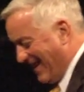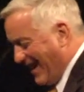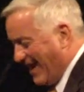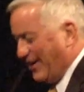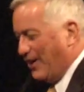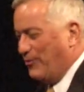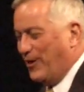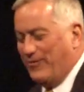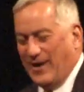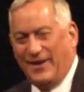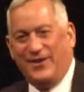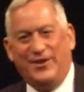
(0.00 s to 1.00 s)
I think we're,
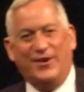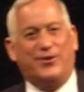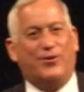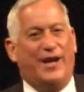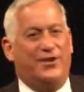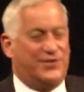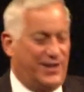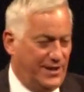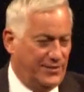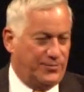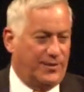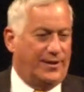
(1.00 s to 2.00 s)
the question
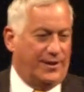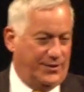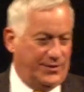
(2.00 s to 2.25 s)
is really